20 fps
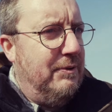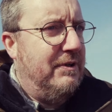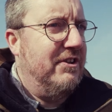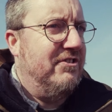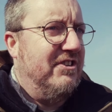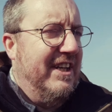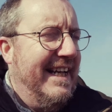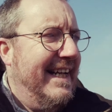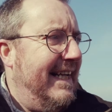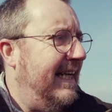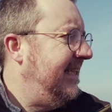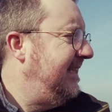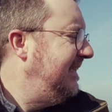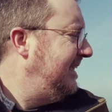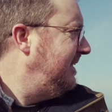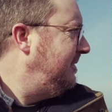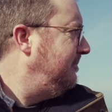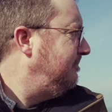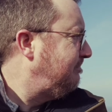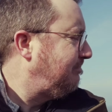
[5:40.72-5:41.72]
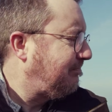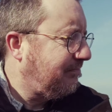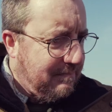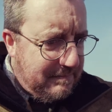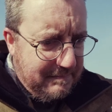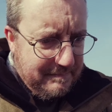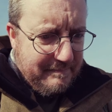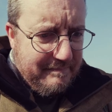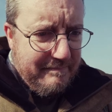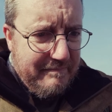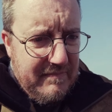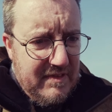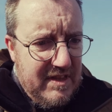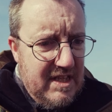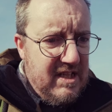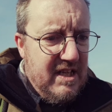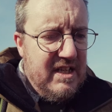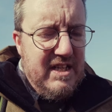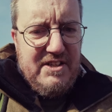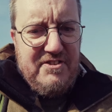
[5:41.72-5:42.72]
focusing
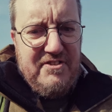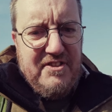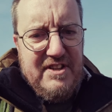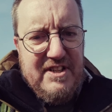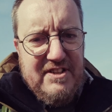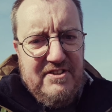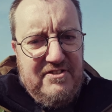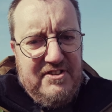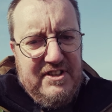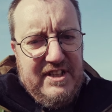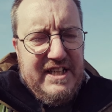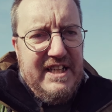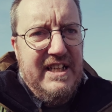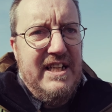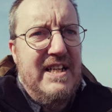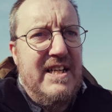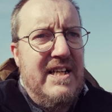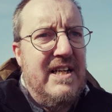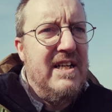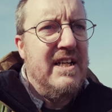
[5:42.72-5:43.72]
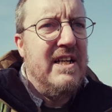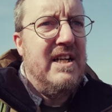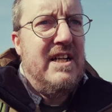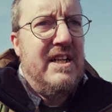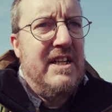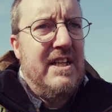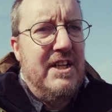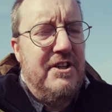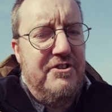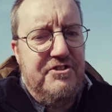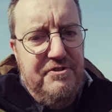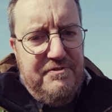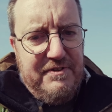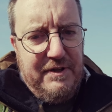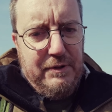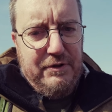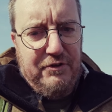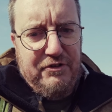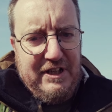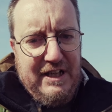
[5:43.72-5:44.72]
is that as you
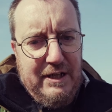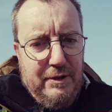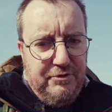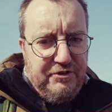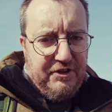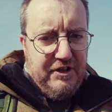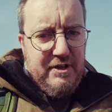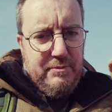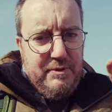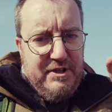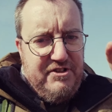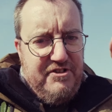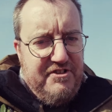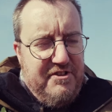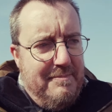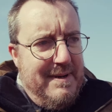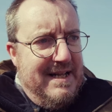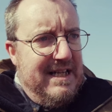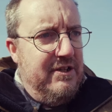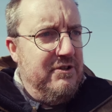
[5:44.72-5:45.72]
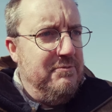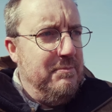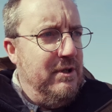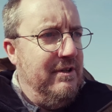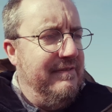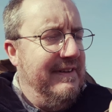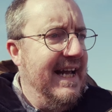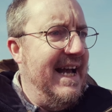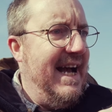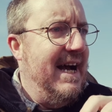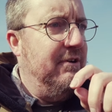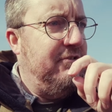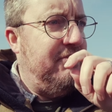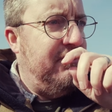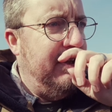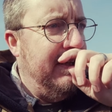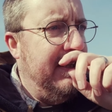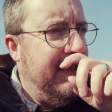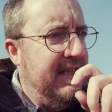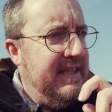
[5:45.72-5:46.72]
focus closer, which is the bellows moving
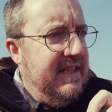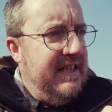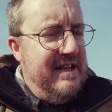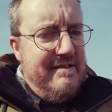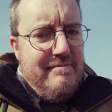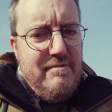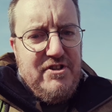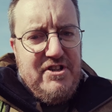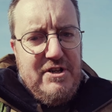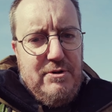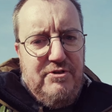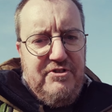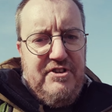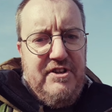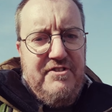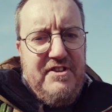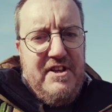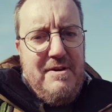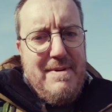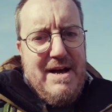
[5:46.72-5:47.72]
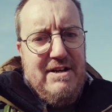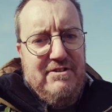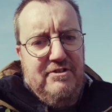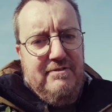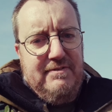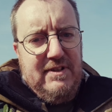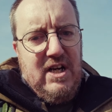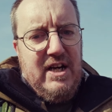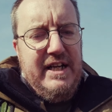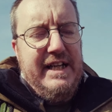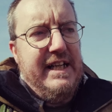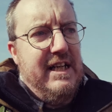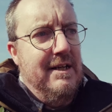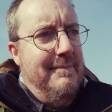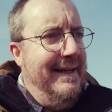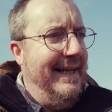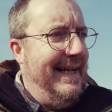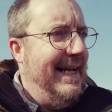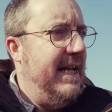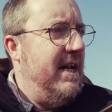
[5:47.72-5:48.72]
out, it reduces the amount of light
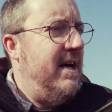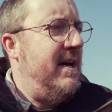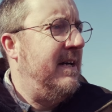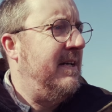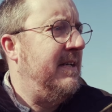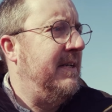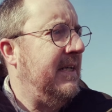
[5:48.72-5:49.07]
coming in.